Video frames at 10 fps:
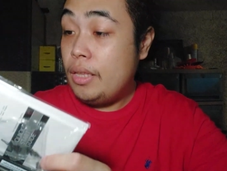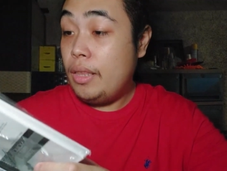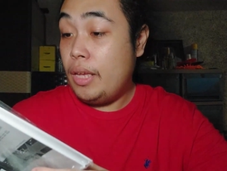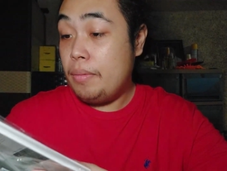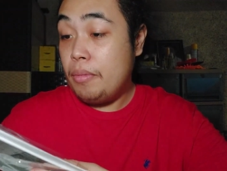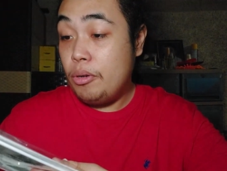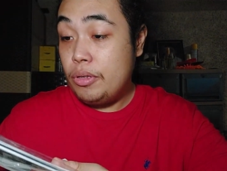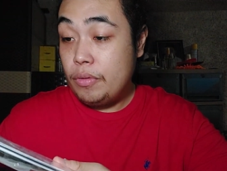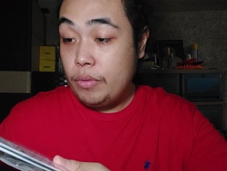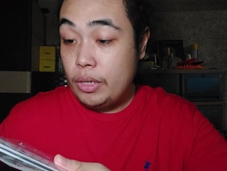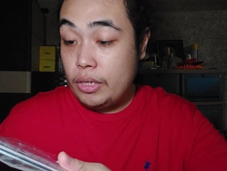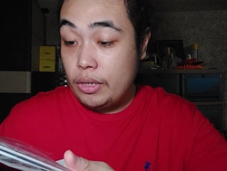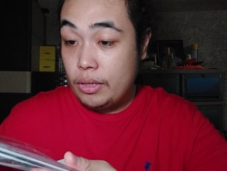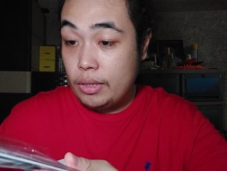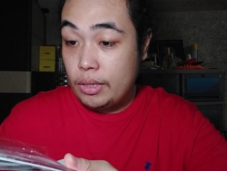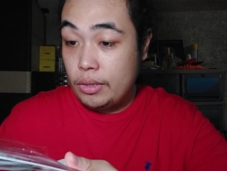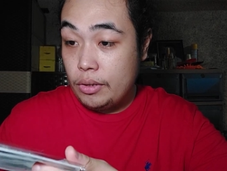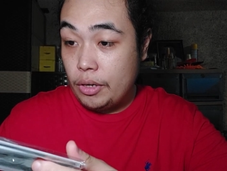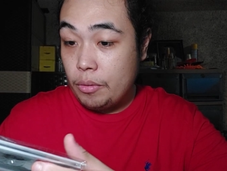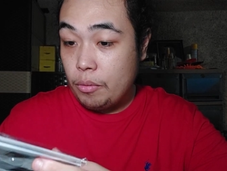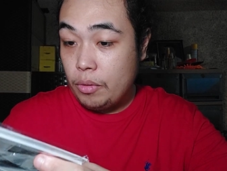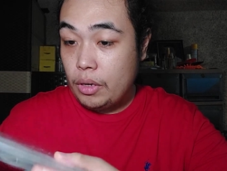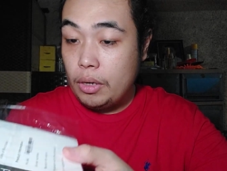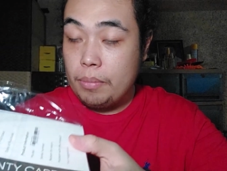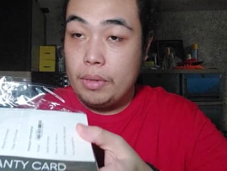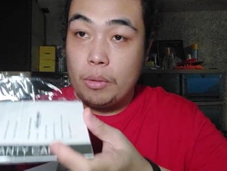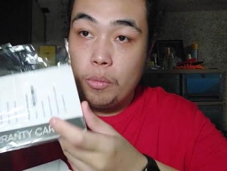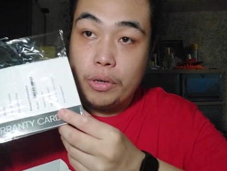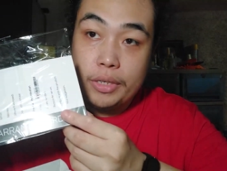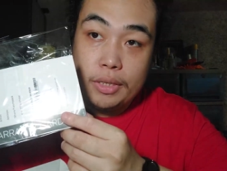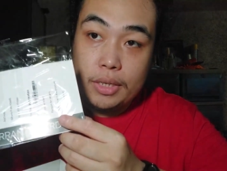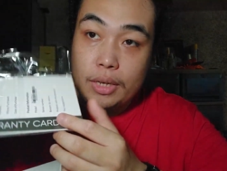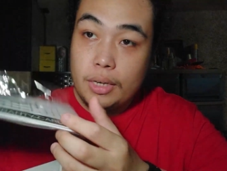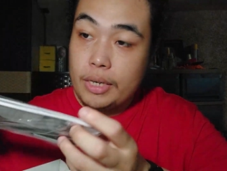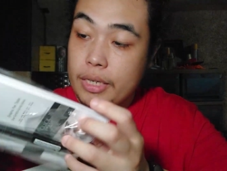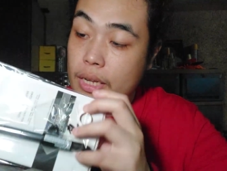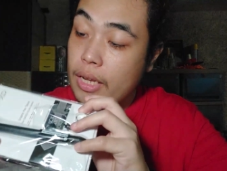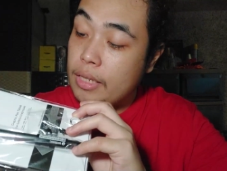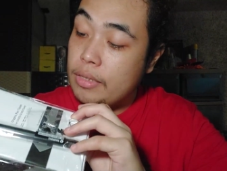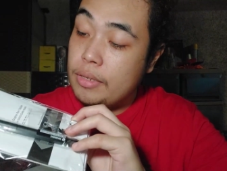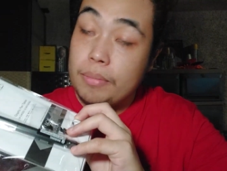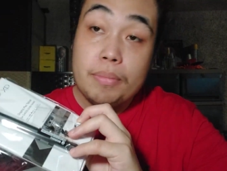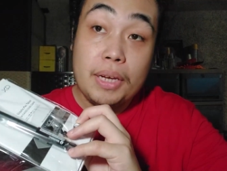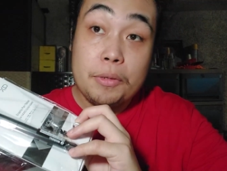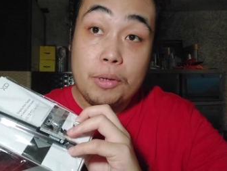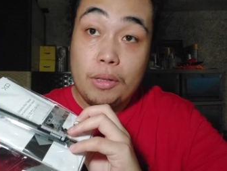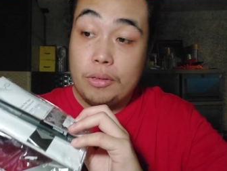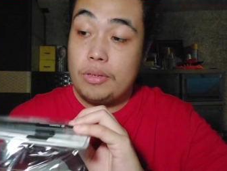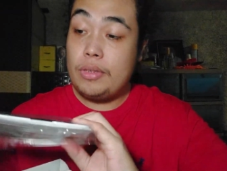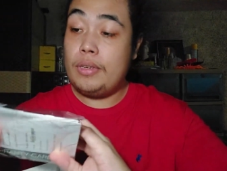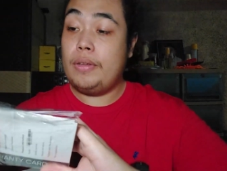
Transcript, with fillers: then most of which these are um, a warranty card and some manuals